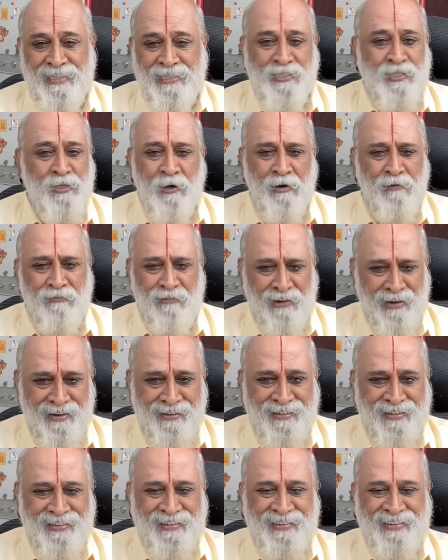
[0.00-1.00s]
That's not
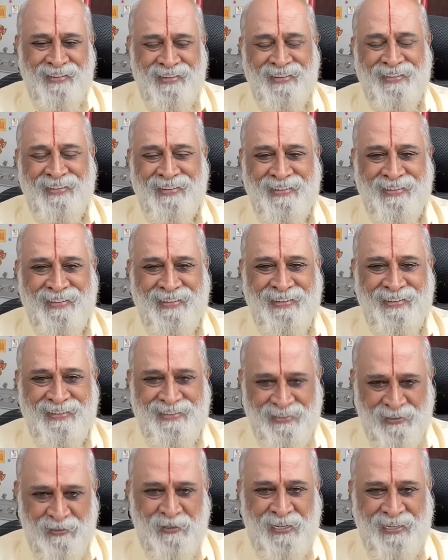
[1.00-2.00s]
fair.
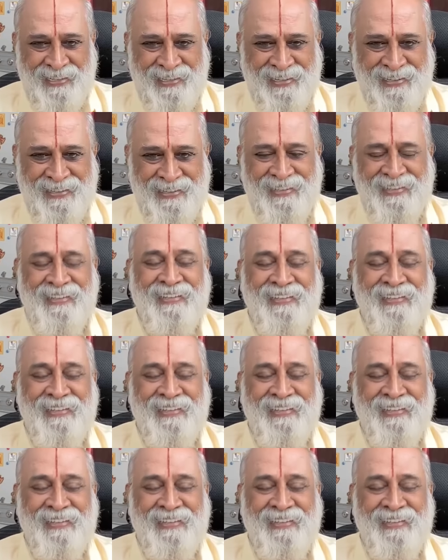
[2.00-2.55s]
Okay.